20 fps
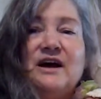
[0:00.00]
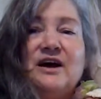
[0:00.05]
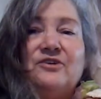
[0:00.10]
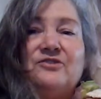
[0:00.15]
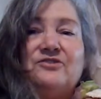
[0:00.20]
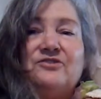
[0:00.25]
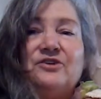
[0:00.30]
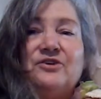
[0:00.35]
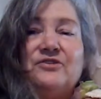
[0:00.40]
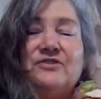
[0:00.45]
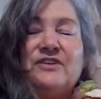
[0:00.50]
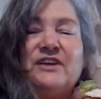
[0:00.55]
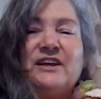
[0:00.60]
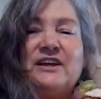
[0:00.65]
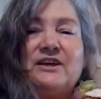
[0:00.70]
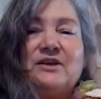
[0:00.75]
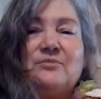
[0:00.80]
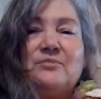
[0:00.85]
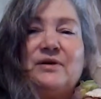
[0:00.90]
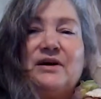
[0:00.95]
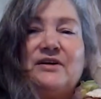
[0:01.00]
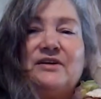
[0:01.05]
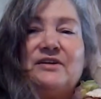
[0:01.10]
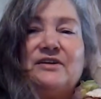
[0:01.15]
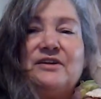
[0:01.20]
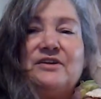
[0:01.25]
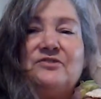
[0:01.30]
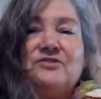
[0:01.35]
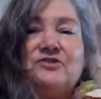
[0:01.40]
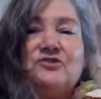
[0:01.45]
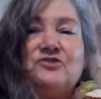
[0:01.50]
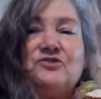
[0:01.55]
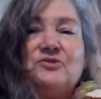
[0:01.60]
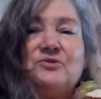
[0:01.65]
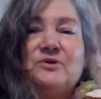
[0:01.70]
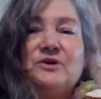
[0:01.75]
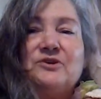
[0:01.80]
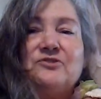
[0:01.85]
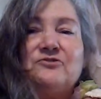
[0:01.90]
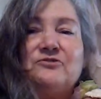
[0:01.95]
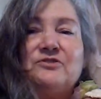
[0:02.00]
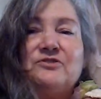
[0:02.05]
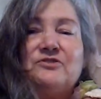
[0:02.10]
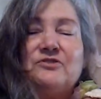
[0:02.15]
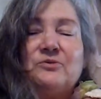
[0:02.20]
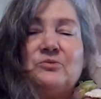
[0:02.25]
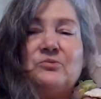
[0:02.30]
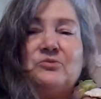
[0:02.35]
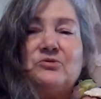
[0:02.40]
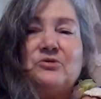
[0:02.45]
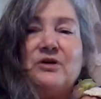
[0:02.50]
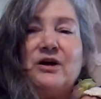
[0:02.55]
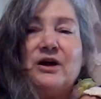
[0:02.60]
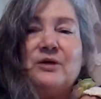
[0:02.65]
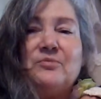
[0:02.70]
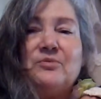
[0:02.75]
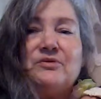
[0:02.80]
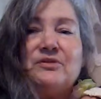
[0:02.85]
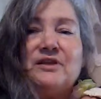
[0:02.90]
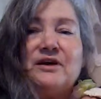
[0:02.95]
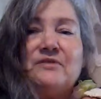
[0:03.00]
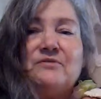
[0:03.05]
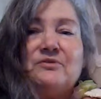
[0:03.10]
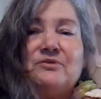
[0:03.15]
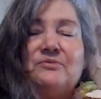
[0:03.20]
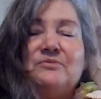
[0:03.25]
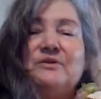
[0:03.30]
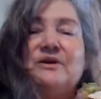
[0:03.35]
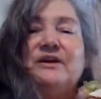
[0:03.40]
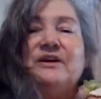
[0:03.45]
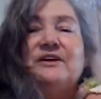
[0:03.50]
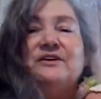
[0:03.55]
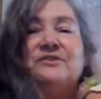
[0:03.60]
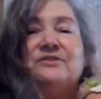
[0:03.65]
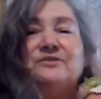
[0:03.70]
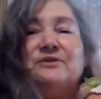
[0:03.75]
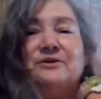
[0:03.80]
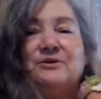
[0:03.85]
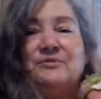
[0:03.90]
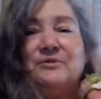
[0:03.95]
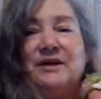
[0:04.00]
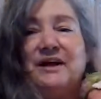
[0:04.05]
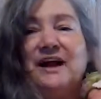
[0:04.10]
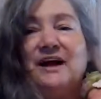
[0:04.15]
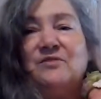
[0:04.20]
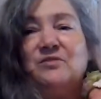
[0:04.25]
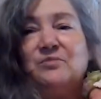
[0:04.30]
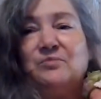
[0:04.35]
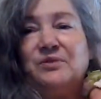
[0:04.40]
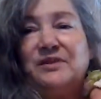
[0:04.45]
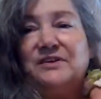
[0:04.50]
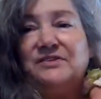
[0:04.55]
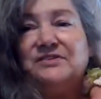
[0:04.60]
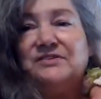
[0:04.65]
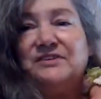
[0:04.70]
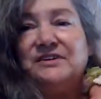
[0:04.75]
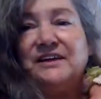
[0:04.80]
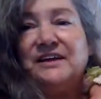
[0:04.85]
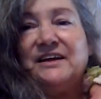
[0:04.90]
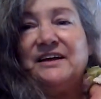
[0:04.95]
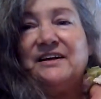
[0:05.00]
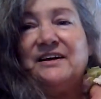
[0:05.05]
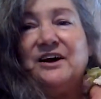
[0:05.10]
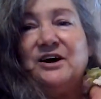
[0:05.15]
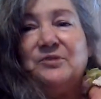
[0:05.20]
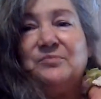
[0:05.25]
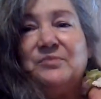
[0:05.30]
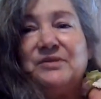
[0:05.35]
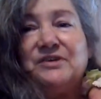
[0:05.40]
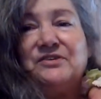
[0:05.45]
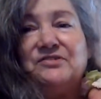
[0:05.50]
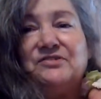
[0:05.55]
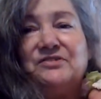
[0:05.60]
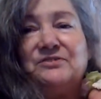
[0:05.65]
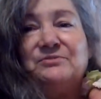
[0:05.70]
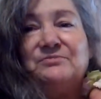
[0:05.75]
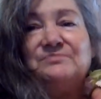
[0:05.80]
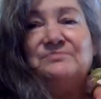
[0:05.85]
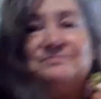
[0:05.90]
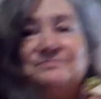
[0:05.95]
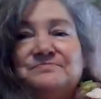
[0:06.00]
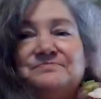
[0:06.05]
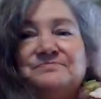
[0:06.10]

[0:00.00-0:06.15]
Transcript: I'll start thinking about it at the 200 subscriber level. So anyway, have a blessed day. God bless you.